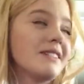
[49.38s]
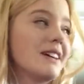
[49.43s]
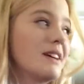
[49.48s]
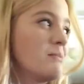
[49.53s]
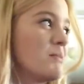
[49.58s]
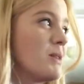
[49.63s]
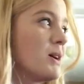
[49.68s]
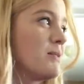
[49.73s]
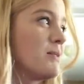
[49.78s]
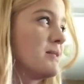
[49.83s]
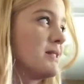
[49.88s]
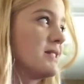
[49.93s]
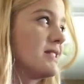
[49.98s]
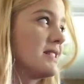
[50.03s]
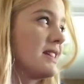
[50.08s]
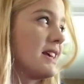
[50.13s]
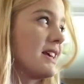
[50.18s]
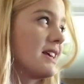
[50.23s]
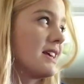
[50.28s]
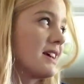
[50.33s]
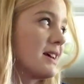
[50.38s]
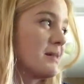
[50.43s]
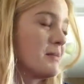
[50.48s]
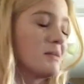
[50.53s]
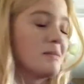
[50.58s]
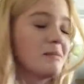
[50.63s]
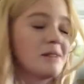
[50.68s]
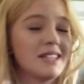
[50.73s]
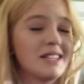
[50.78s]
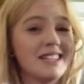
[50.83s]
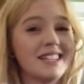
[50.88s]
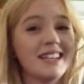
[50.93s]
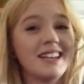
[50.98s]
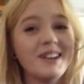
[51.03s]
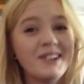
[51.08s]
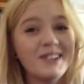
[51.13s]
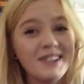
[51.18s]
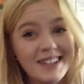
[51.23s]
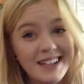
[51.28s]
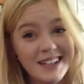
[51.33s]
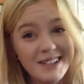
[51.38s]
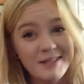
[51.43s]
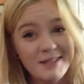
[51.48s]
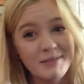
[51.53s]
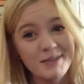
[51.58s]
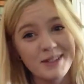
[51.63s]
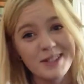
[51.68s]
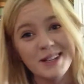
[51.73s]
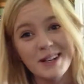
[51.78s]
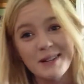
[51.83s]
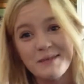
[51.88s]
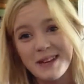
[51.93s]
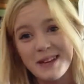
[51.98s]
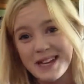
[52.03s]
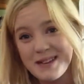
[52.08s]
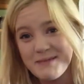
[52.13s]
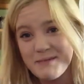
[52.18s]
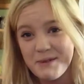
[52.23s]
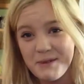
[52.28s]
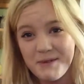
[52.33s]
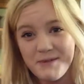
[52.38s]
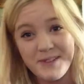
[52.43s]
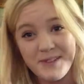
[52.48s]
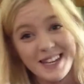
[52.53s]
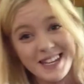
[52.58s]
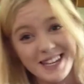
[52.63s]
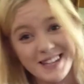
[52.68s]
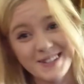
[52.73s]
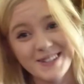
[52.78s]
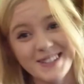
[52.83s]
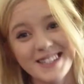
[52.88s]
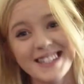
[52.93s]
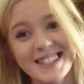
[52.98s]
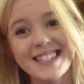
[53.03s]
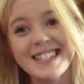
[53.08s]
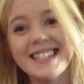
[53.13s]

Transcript: I promised like a couple months ago I would start making more videos